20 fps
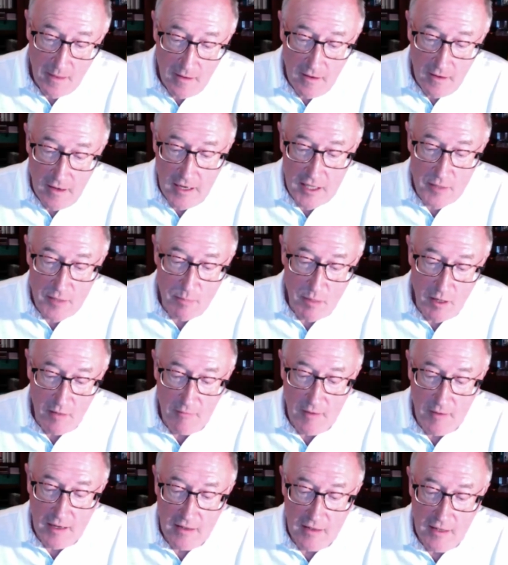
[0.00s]
It's
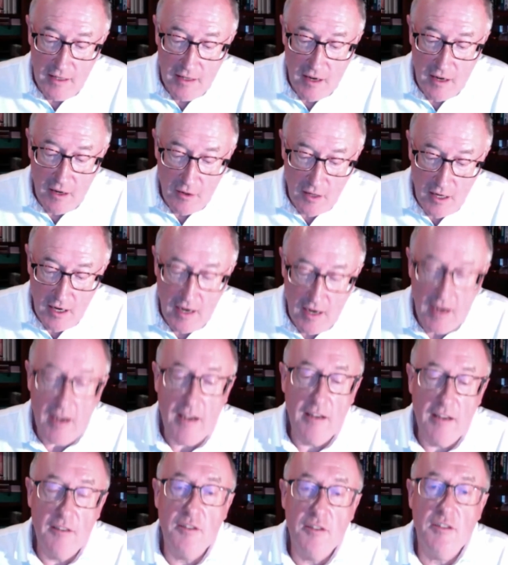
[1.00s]
perfectly
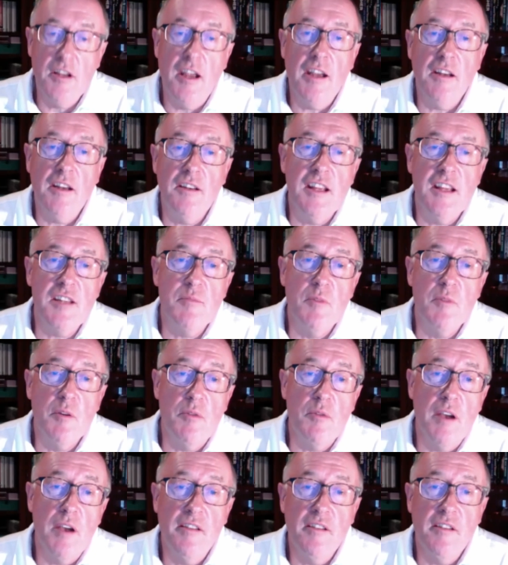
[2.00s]
okay to take
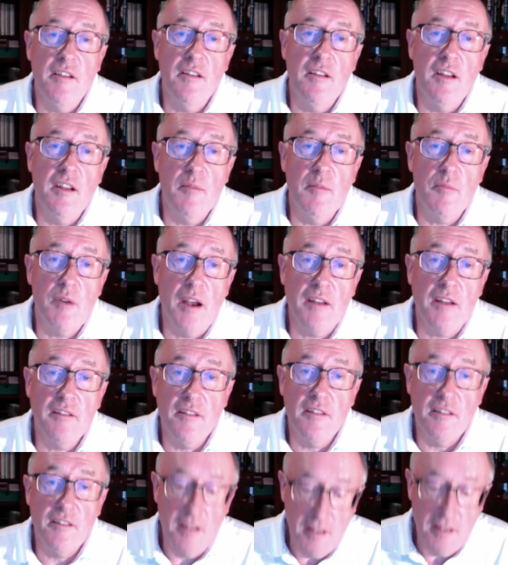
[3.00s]
desmopressin in
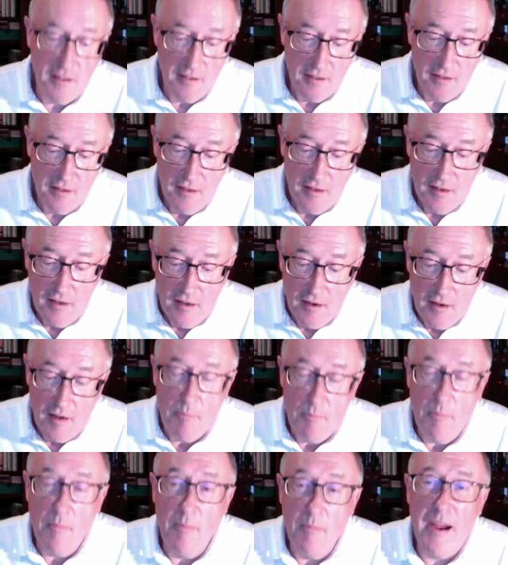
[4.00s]
pregnancy.
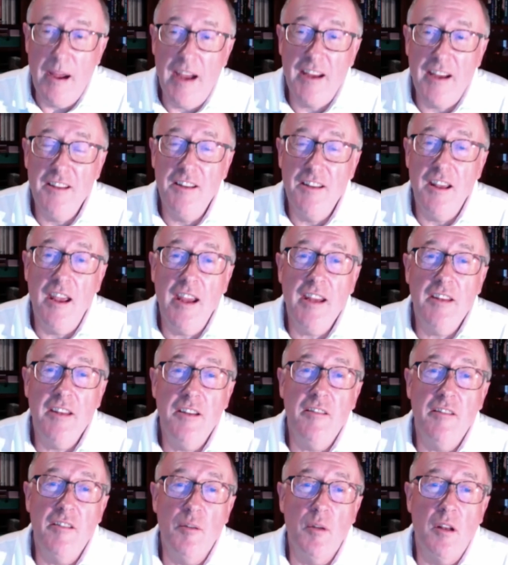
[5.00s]
Back in the
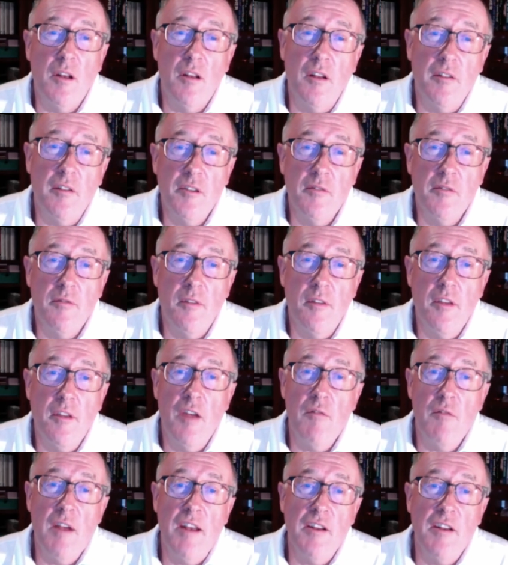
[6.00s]
80s, there were lots of
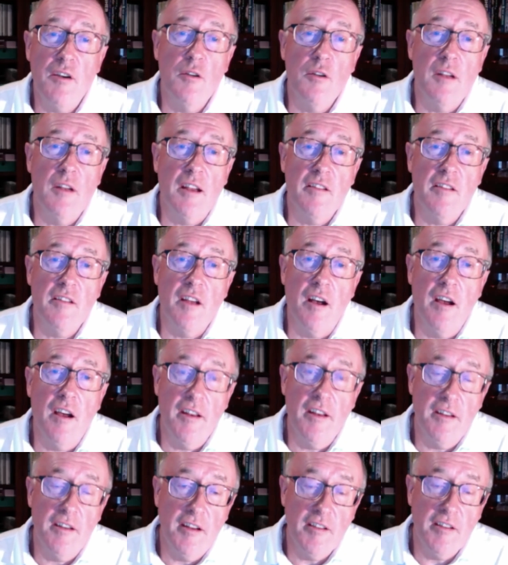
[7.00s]
theoretical
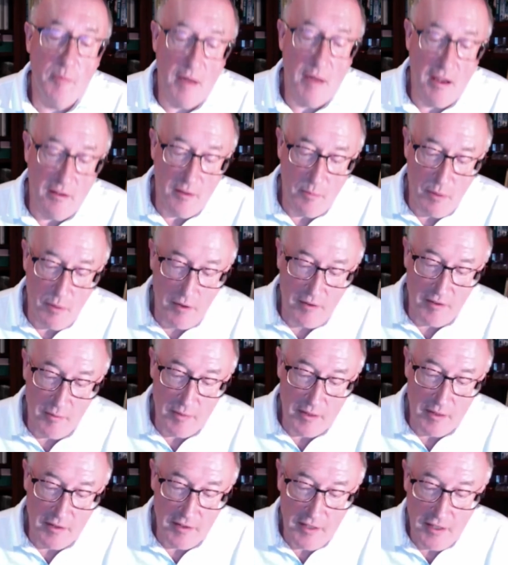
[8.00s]
anxieties about the
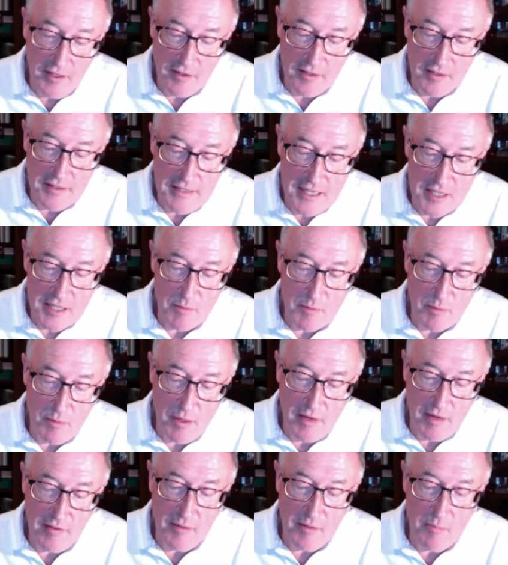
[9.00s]
possibility that
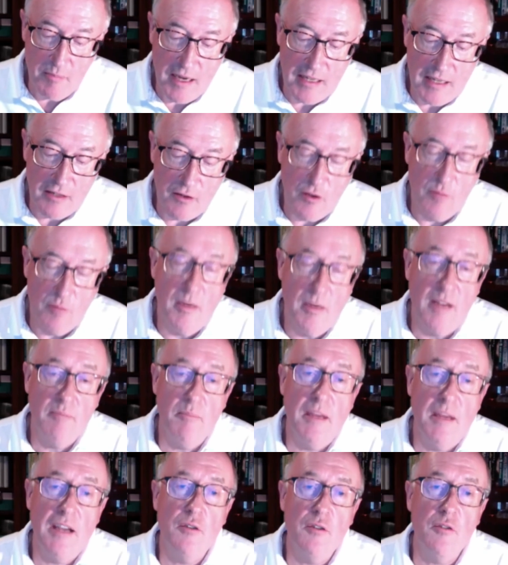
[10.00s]
desmopressin
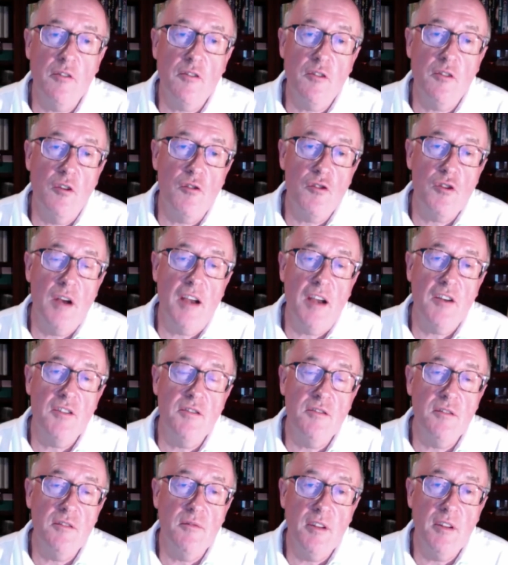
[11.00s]
may cause
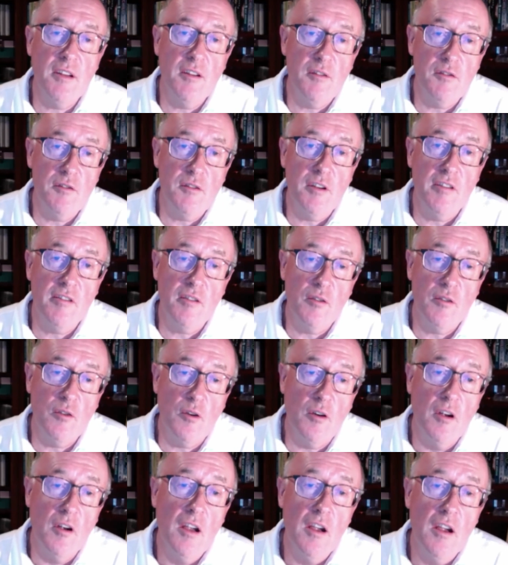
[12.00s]
contractions of the uterus
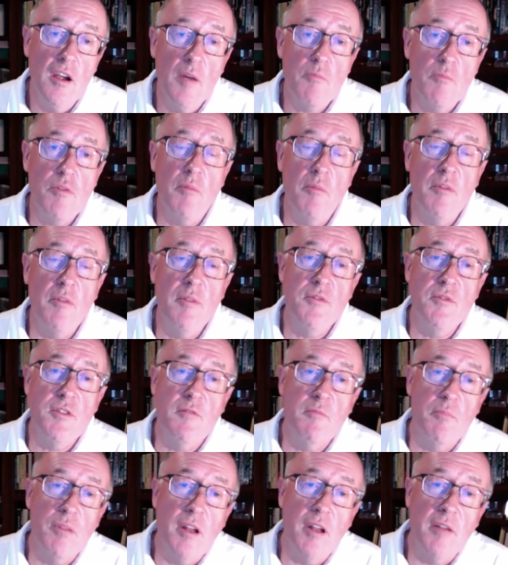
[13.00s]
or problems
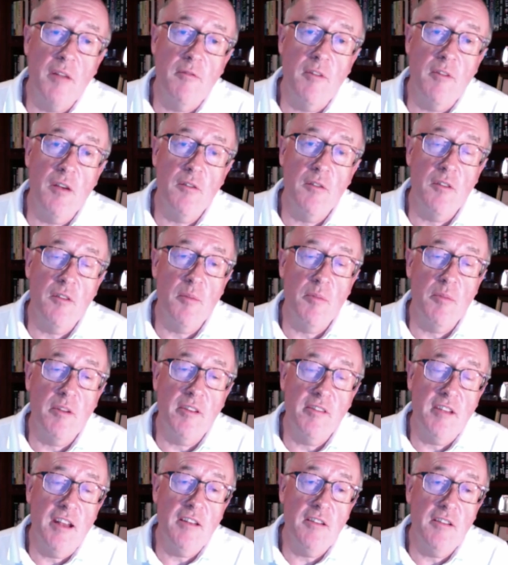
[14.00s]
of blood flow to the
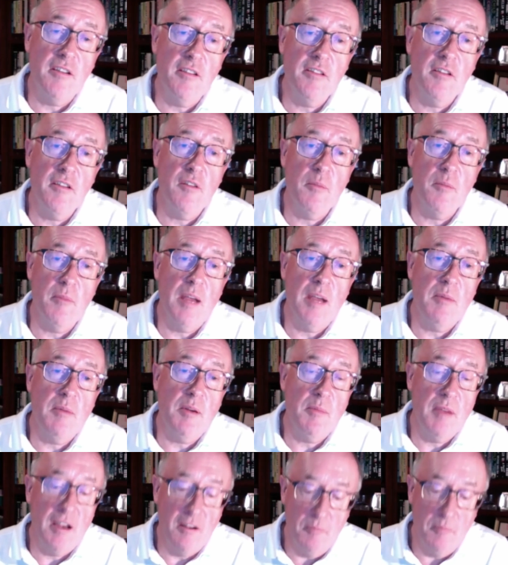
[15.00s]
placenta, so the baby
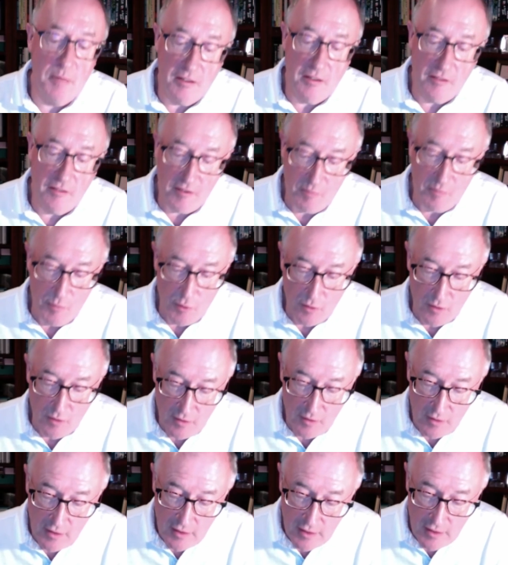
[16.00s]
may have been
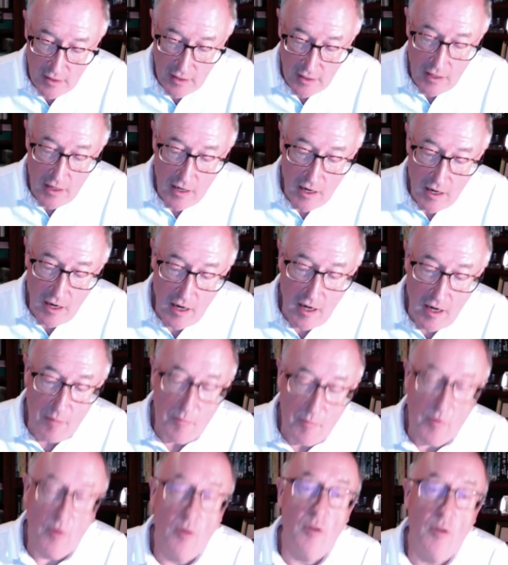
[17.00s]
small.
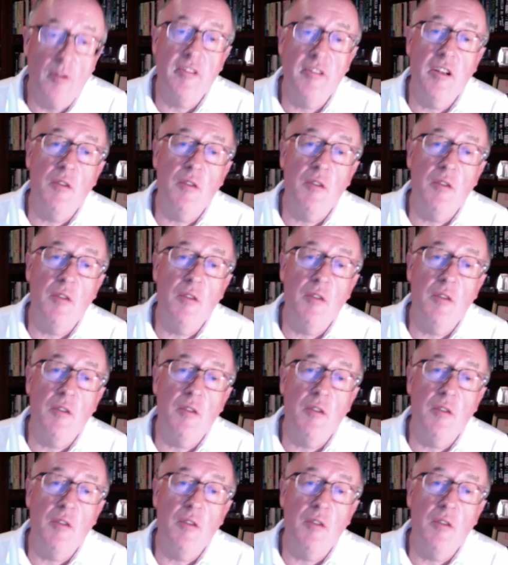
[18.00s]
Also